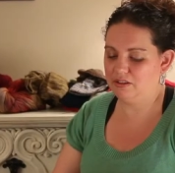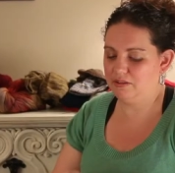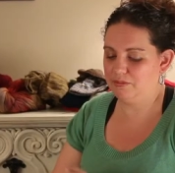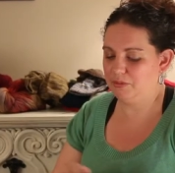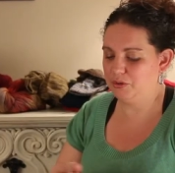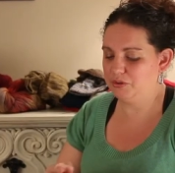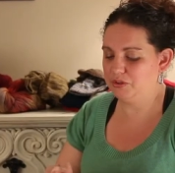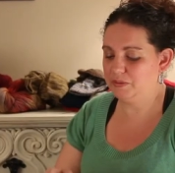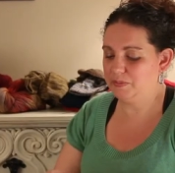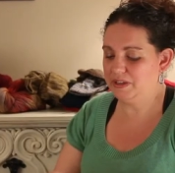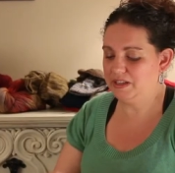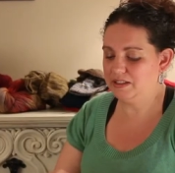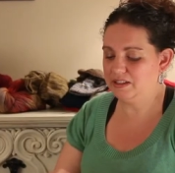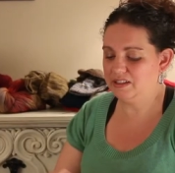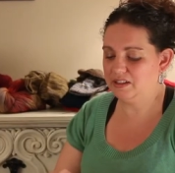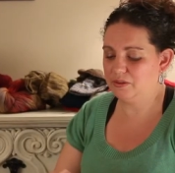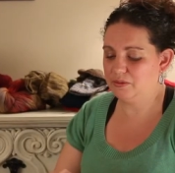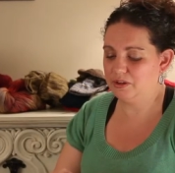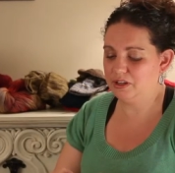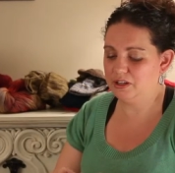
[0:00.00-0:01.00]
the most
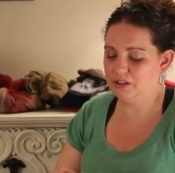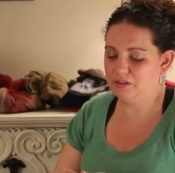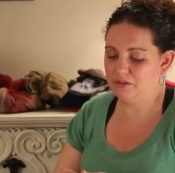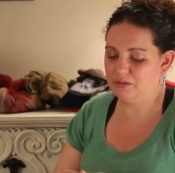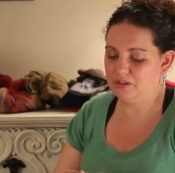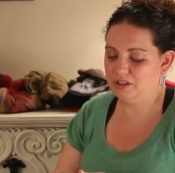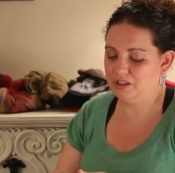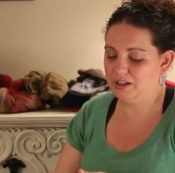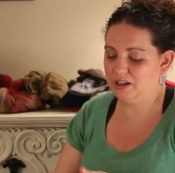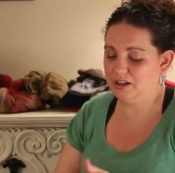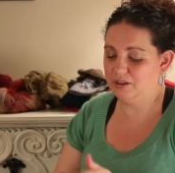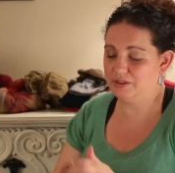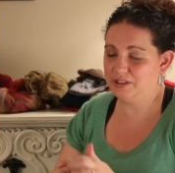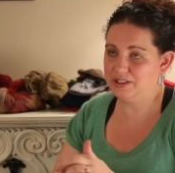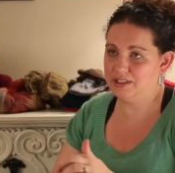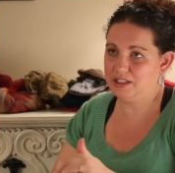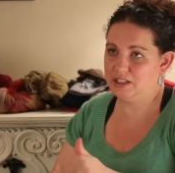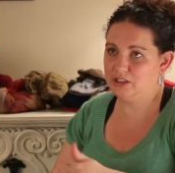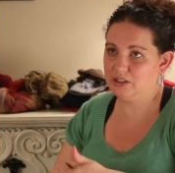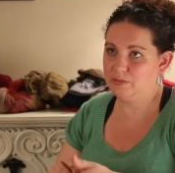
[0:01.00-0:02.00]
basic one and the one that i always
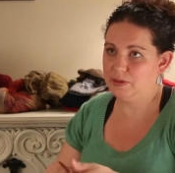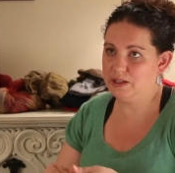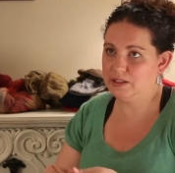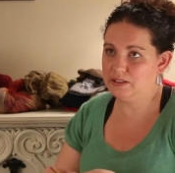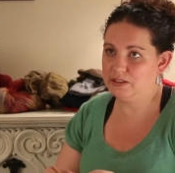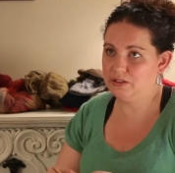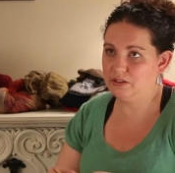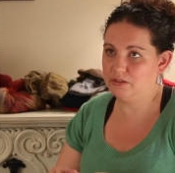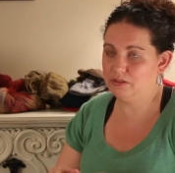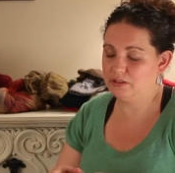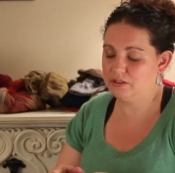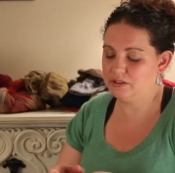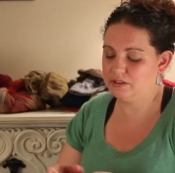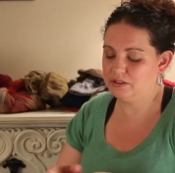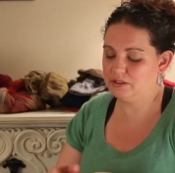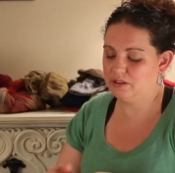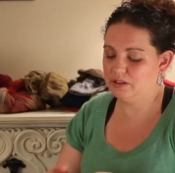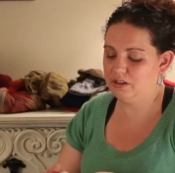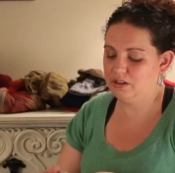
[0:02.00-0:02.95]
teach my students